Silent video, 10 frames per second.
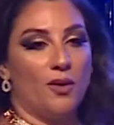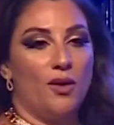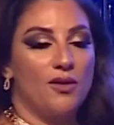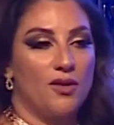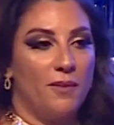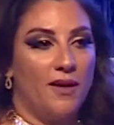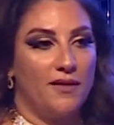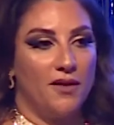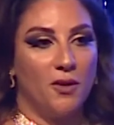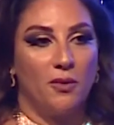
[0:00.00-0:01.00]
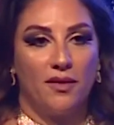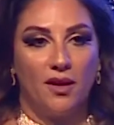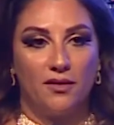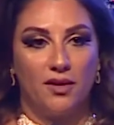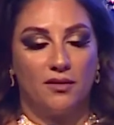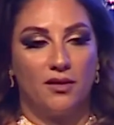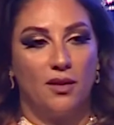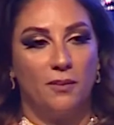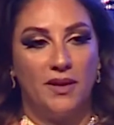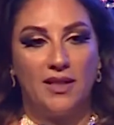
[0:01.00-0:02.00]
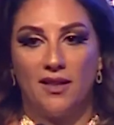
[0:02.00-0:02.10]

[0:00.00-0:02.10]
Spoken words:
We're also partnering with other companies